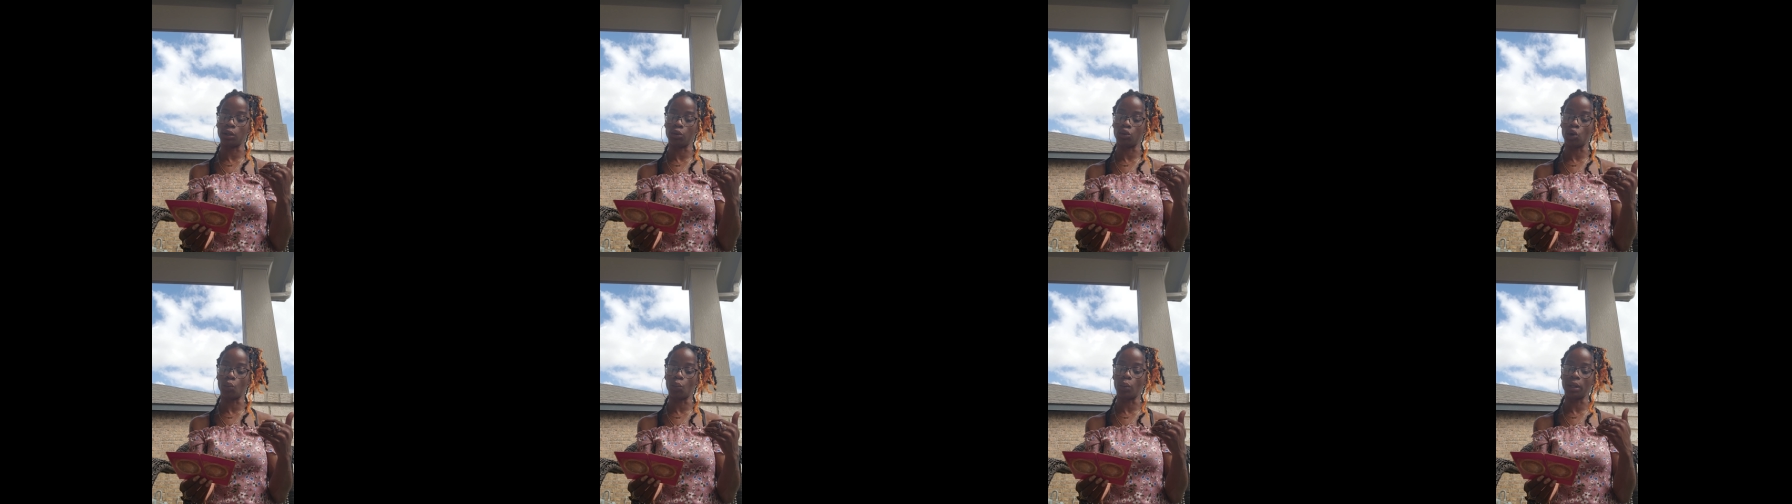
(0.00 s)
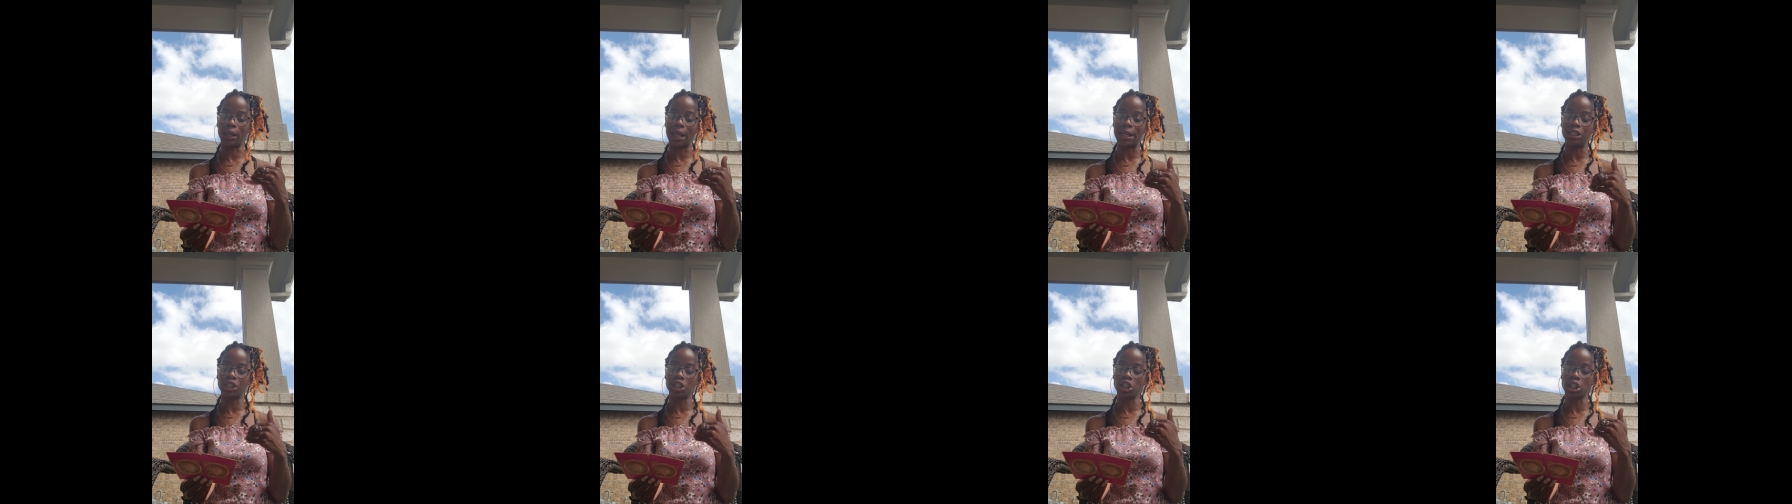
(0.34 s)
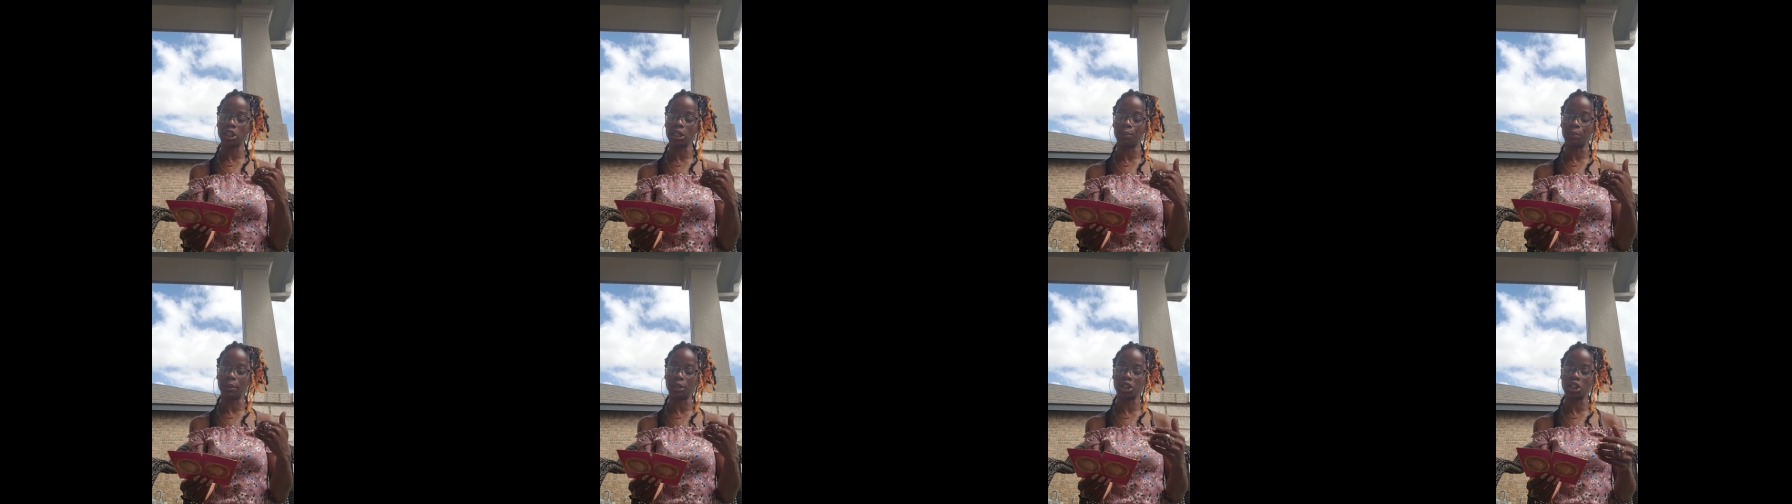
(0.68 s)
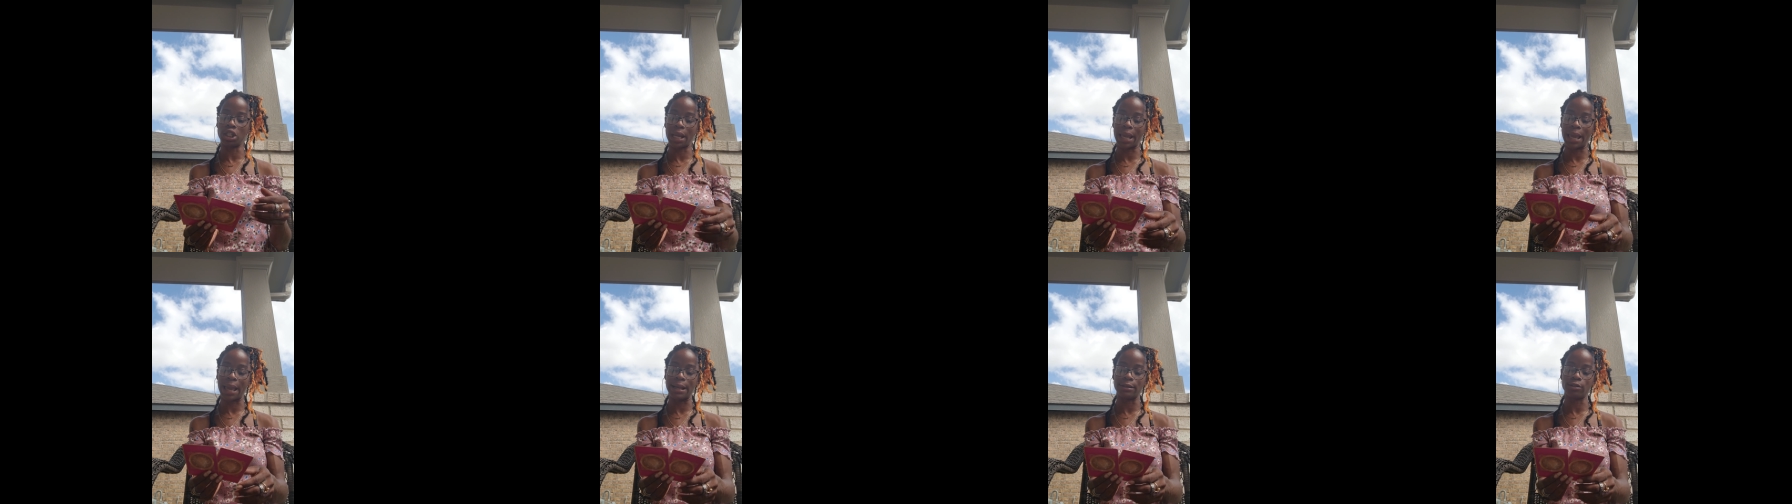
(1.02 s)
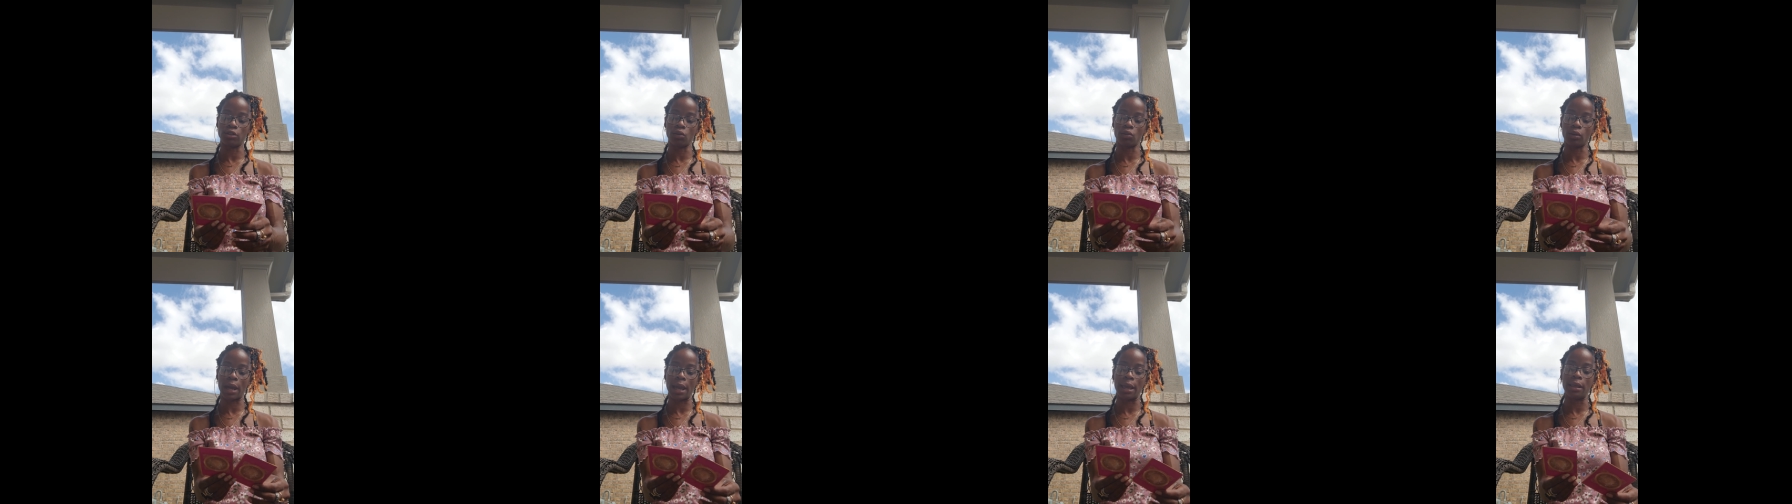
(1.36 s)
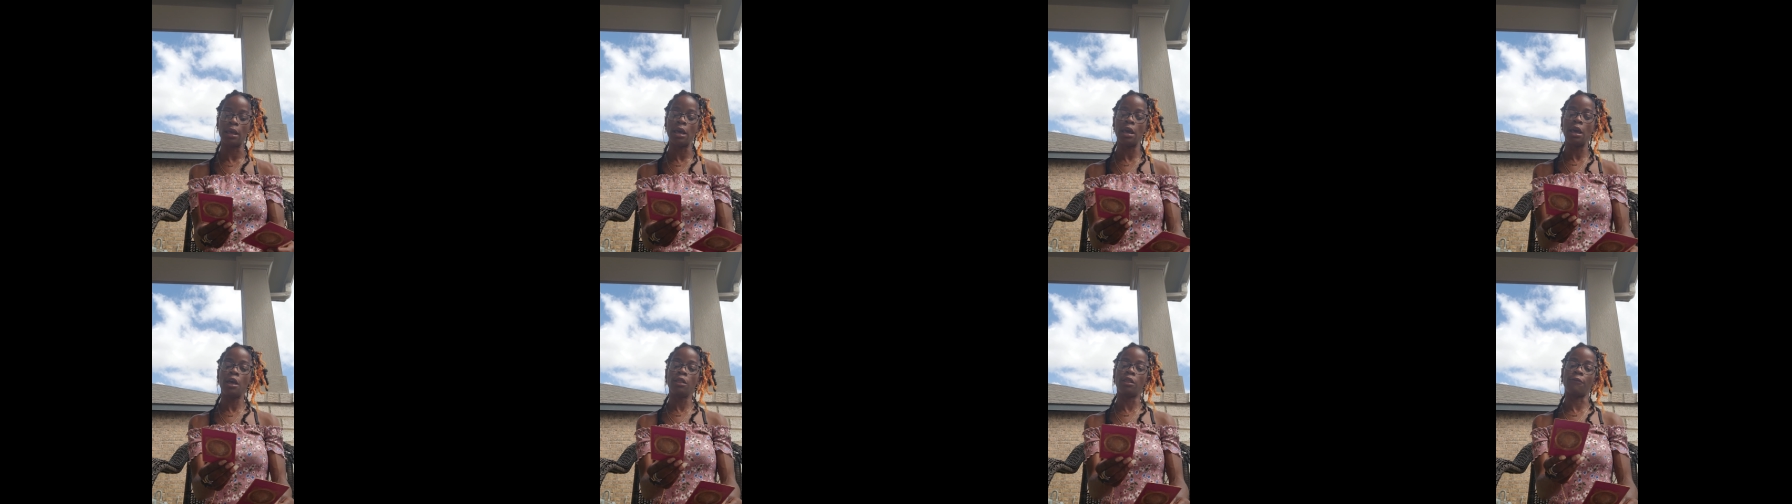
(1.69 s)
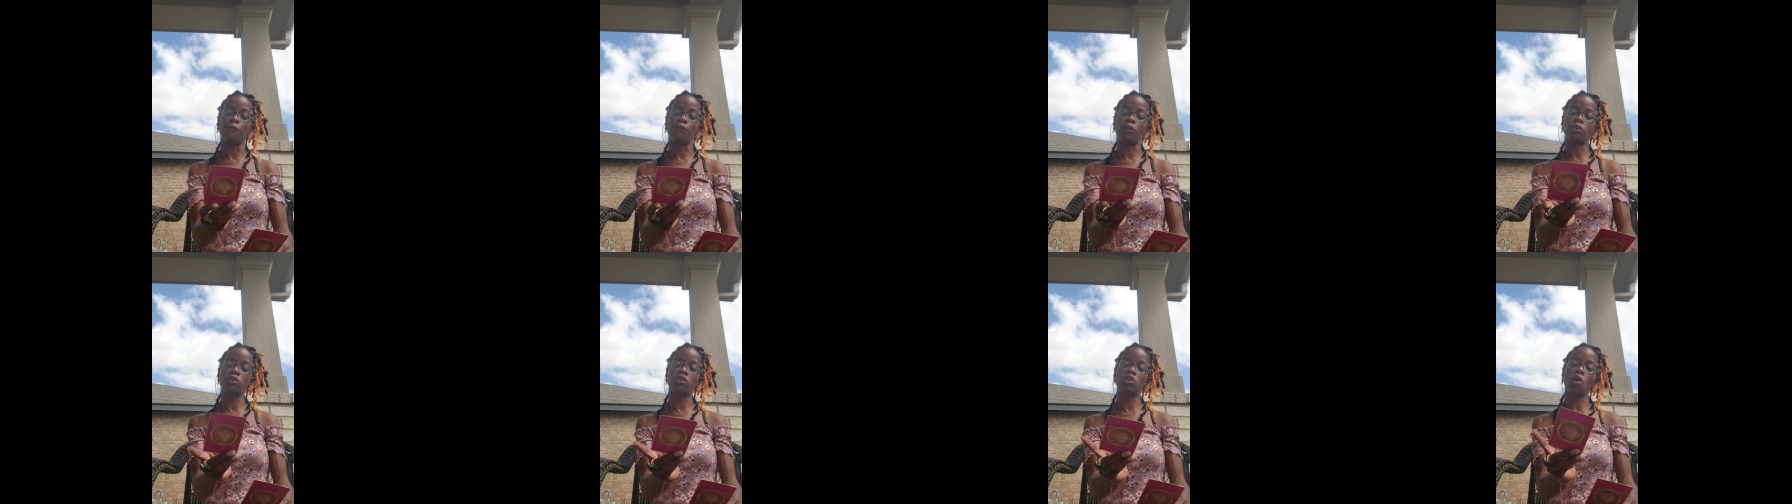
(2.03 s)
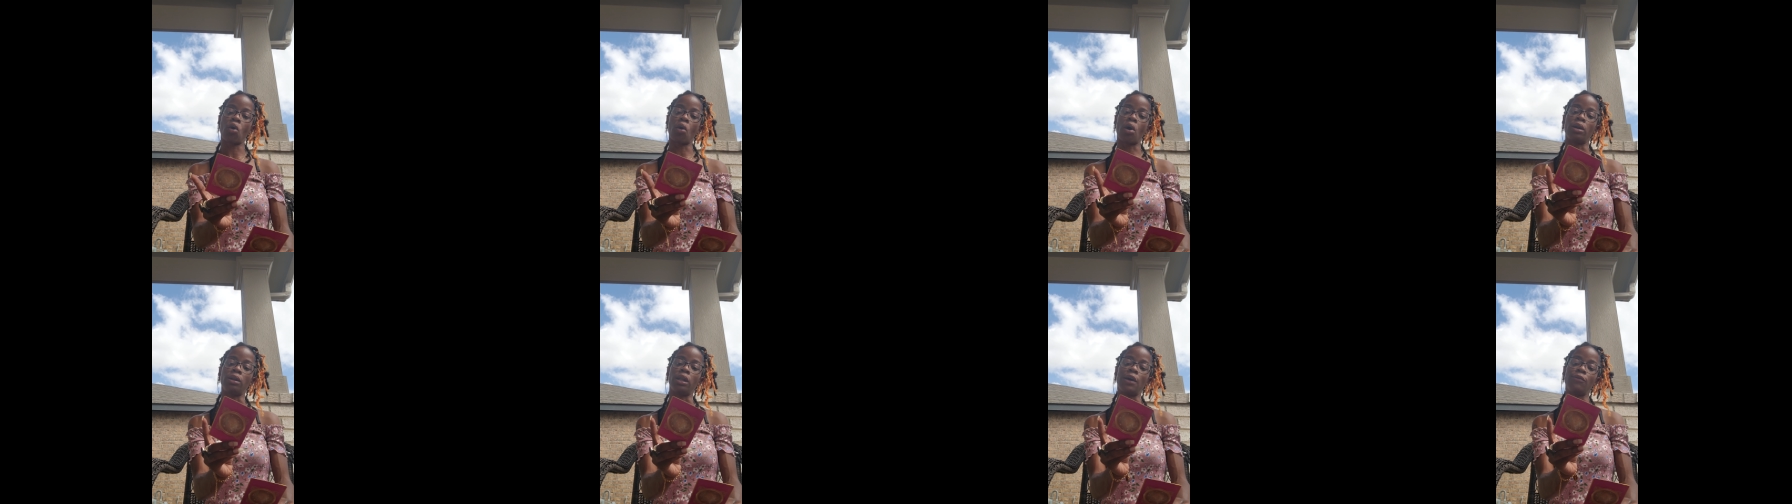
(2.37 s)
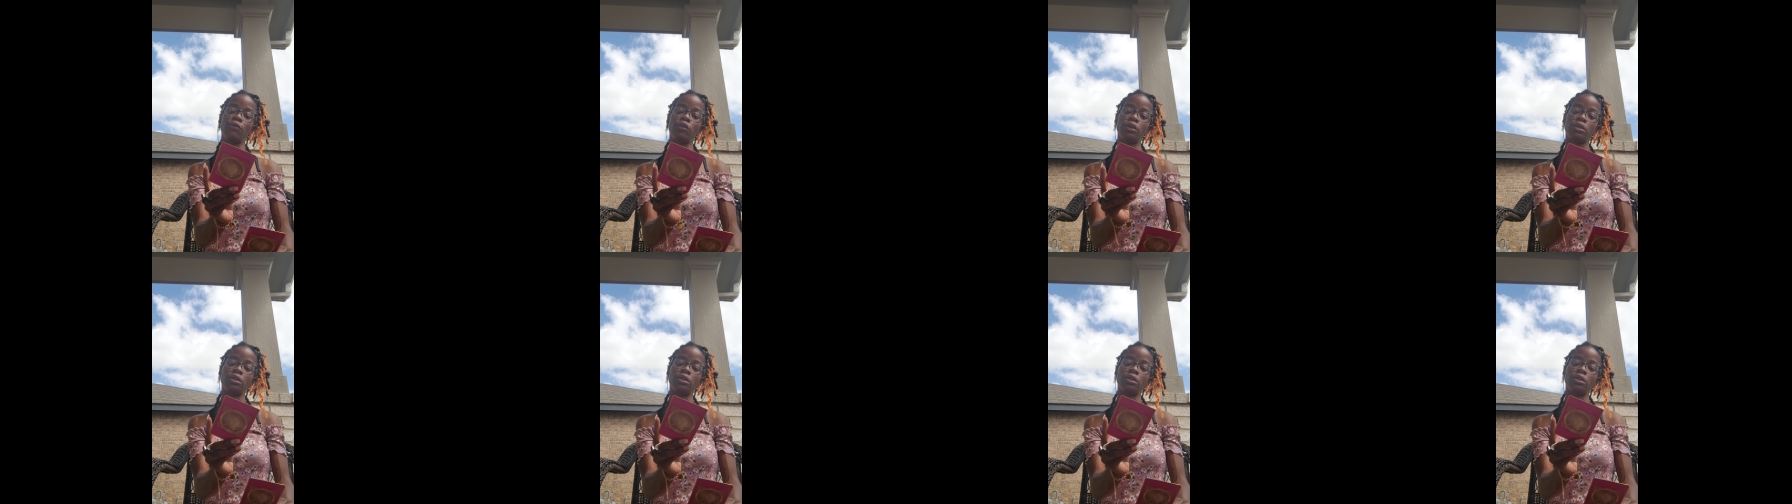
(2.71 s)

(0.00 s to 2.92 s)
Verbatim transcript: your Relationship a Chance, okay? The first card, Love